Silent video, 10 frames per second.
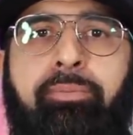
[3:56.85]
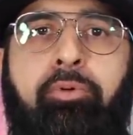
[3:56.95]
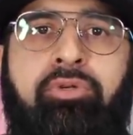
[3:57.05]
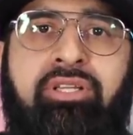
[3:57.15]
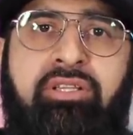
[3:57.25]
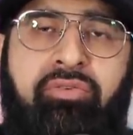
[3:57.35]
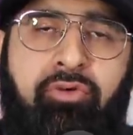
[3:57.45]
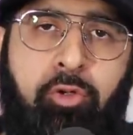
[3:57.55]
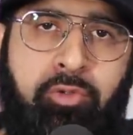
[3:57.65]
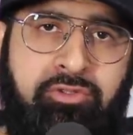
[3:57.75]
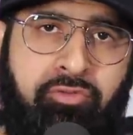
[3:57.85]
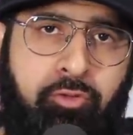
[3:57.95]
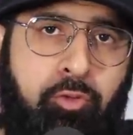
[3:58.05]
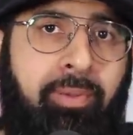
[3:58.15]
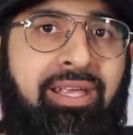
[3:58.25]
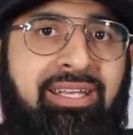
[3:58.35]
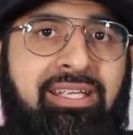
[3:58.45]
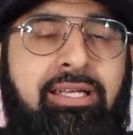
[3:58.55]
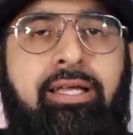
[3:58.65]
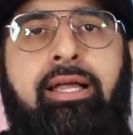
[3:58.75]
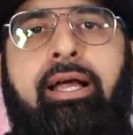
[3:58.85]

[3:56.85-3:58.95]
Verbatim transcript: supported the followers of Khomeini